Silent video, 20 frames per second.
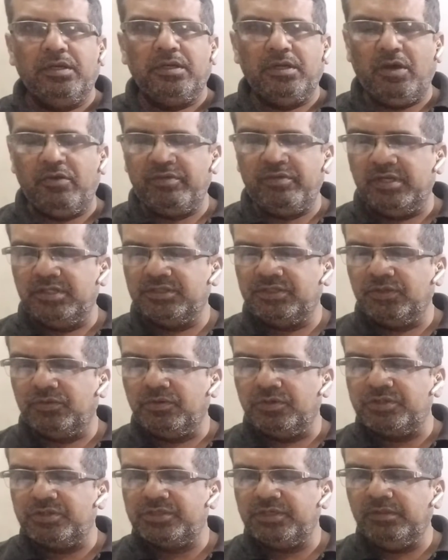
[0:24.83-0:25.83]
Now here is the
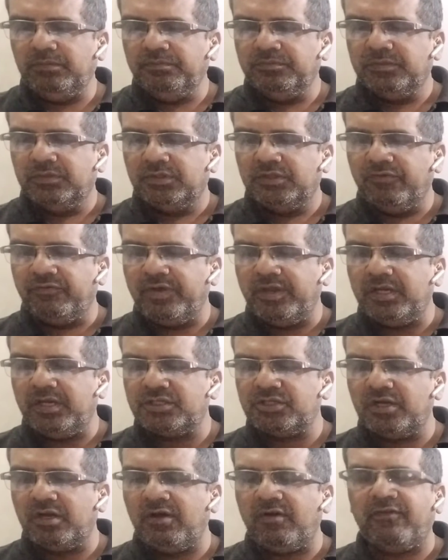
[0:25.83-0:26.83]
question. The
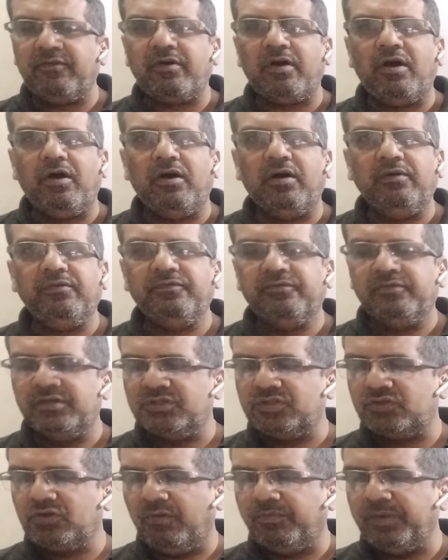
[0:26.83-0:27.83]
variation of
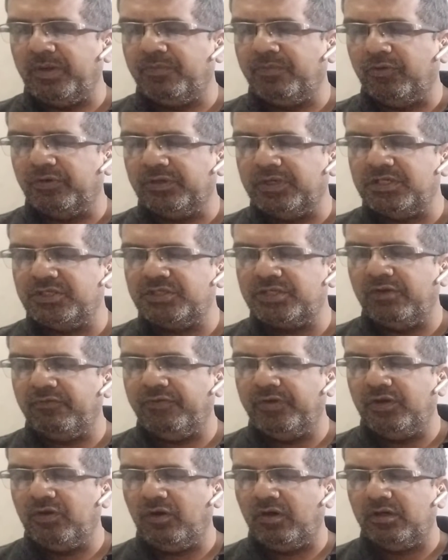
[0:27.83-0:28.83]
stopping potential
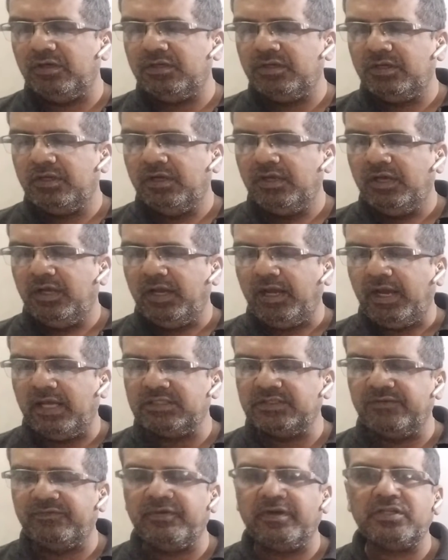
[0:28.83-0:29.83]
V naught
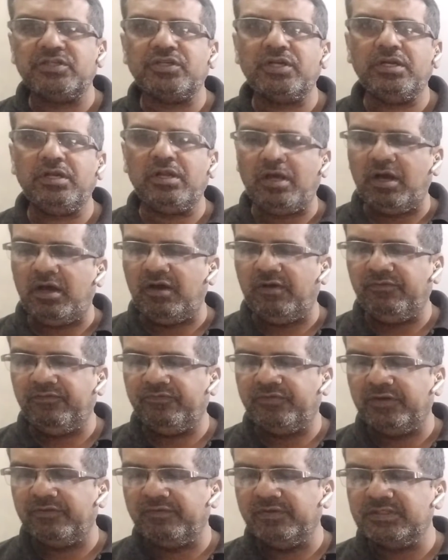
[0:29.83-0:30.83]
as a function
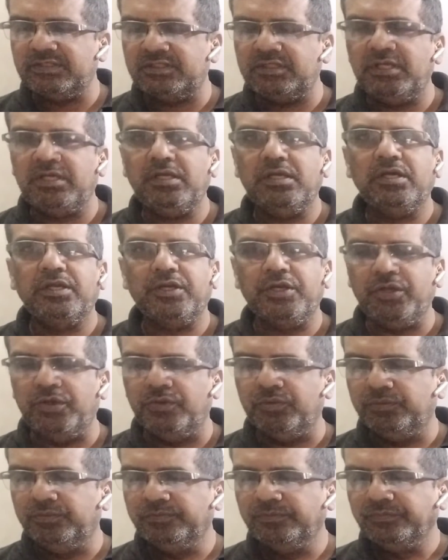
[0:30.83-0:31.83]
of frequency
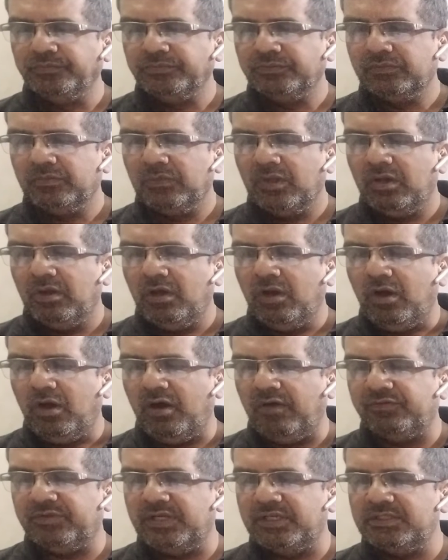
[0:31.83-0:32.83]
nu
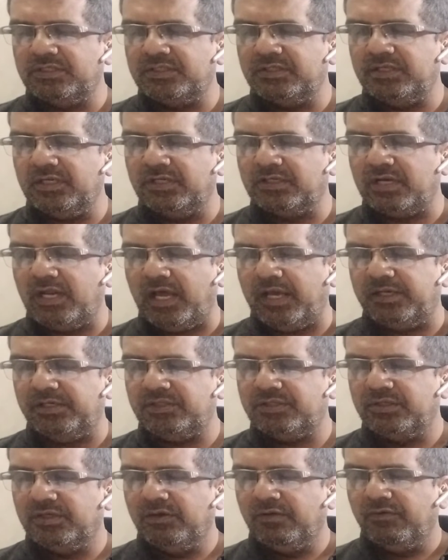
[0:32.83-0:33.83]
of the incident
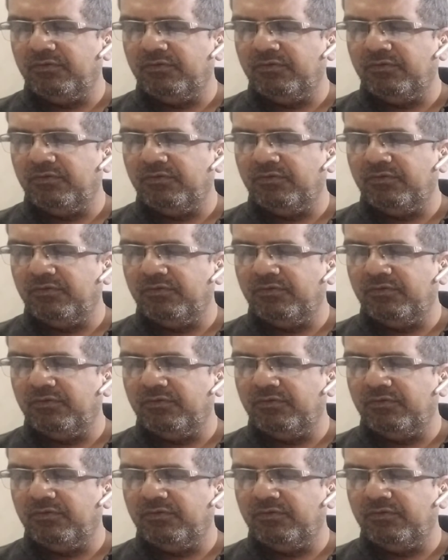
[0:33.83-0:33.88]
light